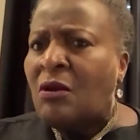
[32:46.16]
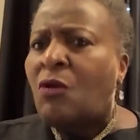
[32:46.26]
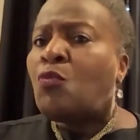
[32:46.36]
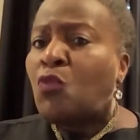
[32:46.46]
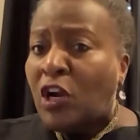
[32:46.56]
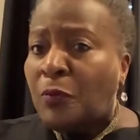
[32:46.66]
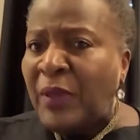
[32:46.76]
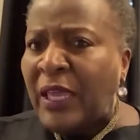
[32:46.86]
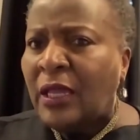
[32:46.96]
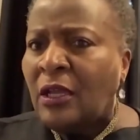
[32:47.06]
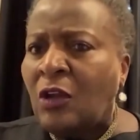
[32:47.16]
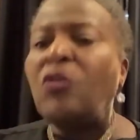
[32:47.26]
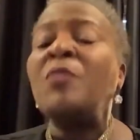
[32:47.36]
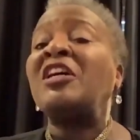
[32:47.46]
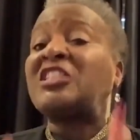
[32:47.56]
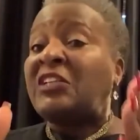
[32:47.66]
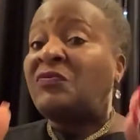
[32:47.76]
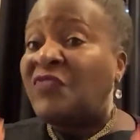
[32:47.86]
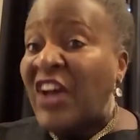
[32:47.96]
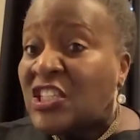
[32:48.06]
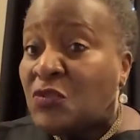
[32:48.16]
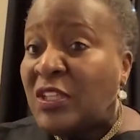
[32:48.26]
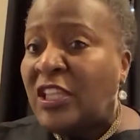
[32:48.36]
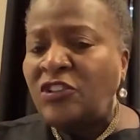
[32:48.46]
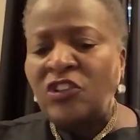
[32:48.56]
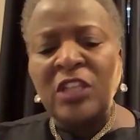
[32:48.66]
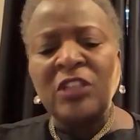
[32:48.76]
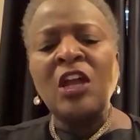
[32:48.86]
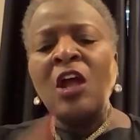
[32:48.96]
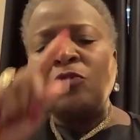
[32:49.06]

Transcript: work big. We must invest with each other.